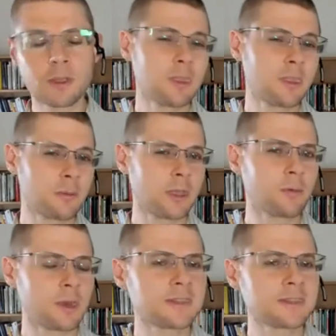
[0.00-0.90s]
By the way,
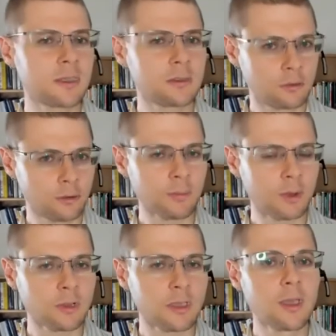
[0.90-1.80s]
when I say do
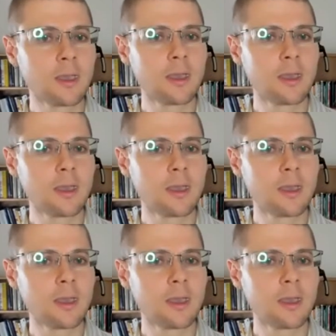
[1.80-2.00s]
remotely,